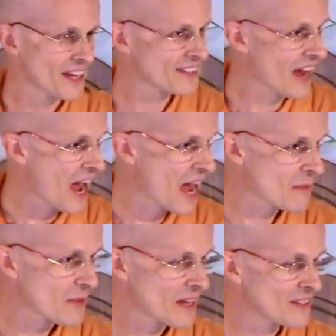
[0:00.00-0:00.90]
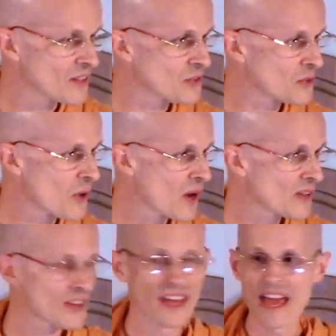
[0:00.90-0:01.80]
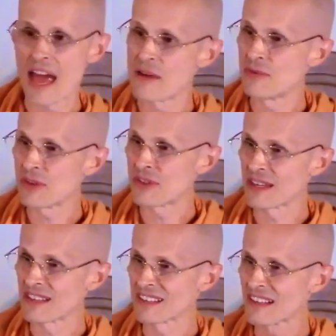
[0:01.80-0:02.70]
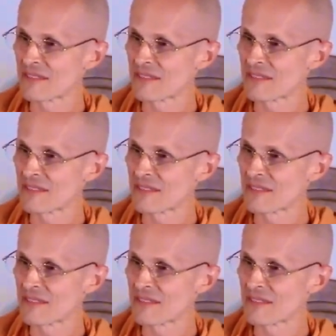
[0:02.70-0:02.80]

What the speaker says: time destroys everything.